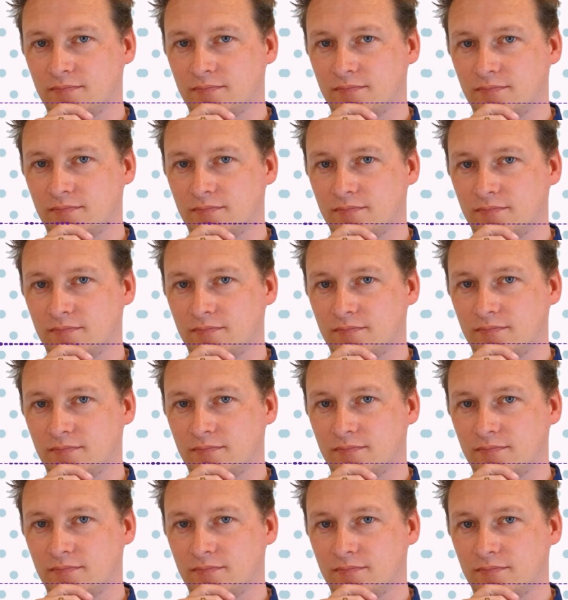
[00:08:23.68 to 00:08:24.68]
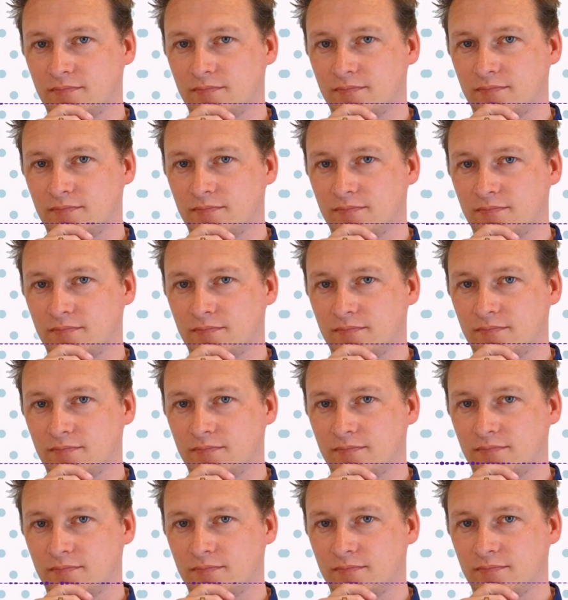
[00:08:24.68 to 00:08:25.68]
and they looked up and they looked
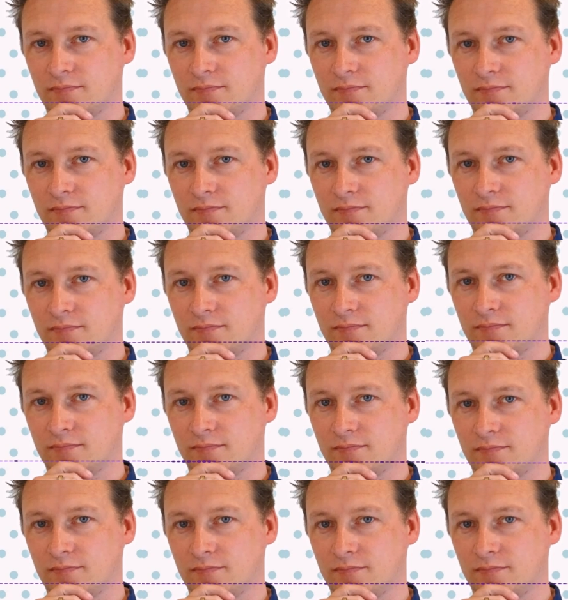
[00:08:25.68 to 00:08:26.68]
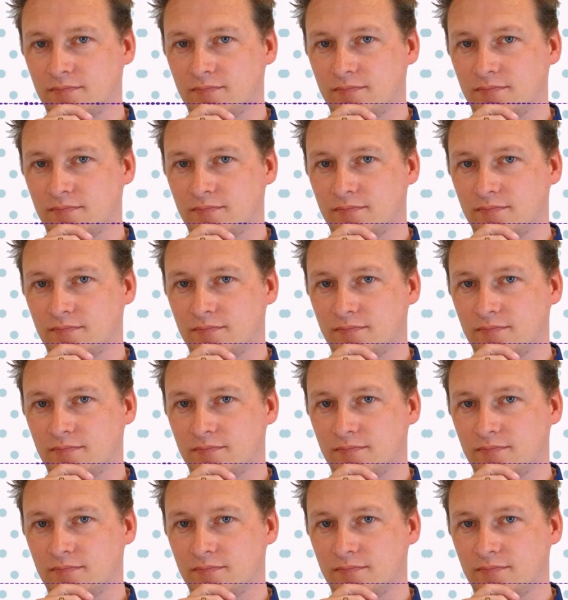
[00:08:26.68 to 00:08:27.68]
around, and they could see the
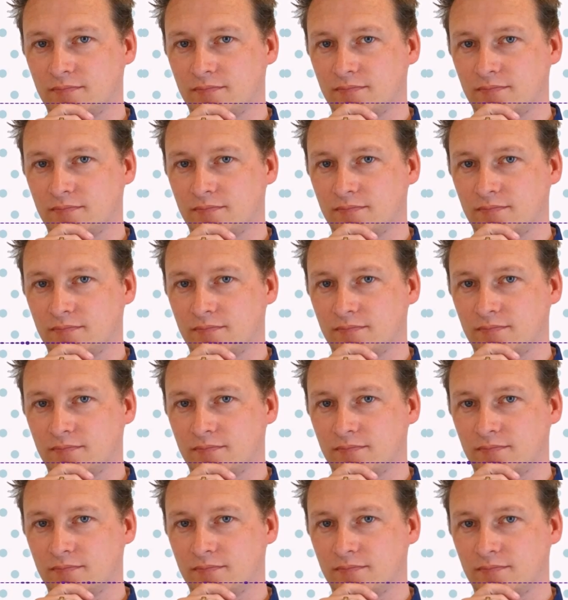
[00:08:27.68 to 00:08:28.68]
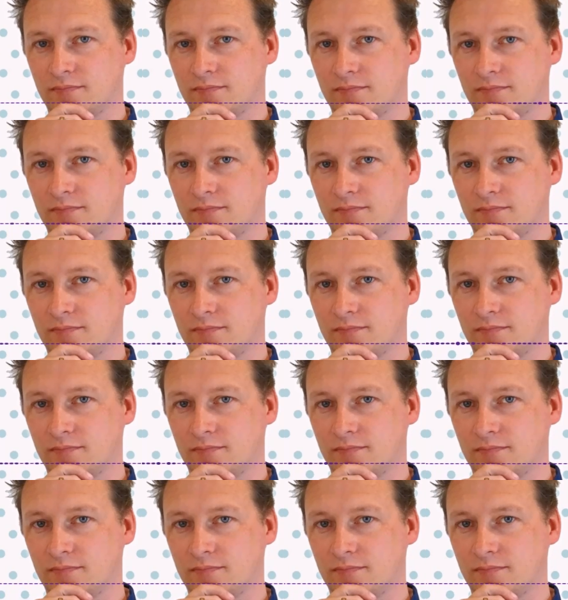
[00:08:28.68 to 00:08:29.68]
trees, and they could see how the
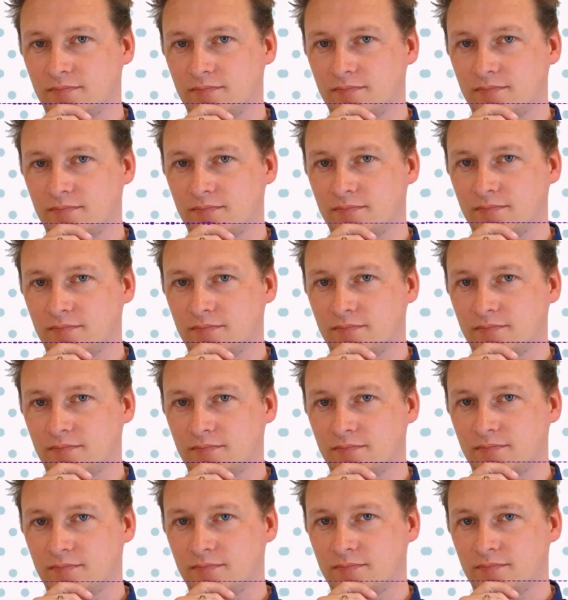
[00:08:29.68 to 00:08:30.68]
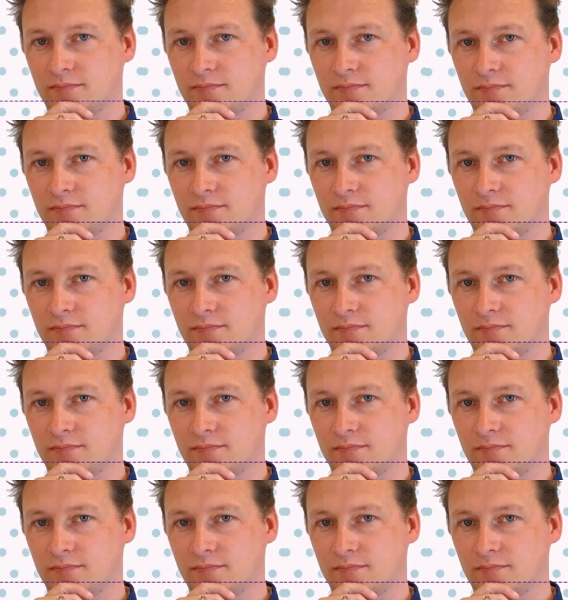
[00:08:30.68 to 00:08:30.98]
trees rose